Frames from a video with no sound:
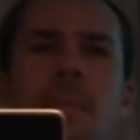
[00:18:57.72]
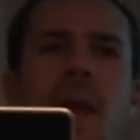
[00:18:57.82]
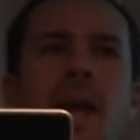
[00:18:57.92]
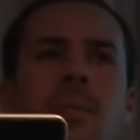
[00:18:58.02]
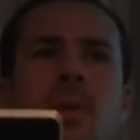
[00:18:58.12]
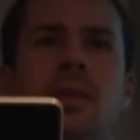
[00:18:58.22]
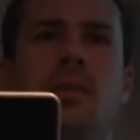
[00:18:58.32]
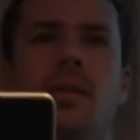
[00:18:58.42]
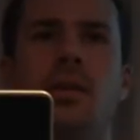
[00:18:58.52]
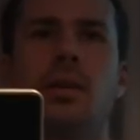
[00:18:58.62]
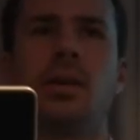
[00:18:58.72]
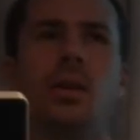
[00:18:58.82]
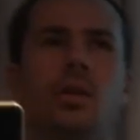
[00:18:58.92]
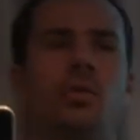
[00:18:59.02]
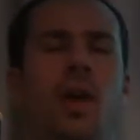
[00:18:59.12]
payment
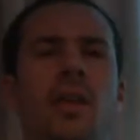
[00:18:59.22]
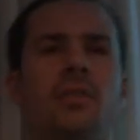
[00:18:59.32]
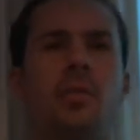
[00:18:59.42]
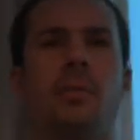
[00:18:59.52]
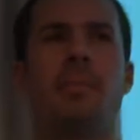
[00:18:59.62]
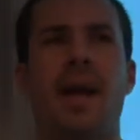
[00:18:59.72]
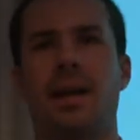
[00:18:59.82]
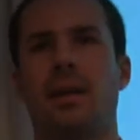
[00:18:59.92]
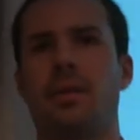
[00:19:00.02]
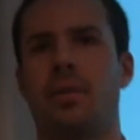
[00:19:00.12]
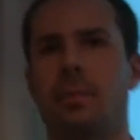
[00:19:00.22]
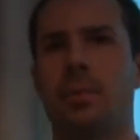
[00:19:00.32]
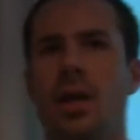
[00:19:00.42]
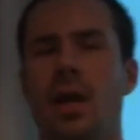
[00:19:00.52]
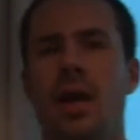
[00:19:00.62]
transfer mechanism.
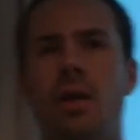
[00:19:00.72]
And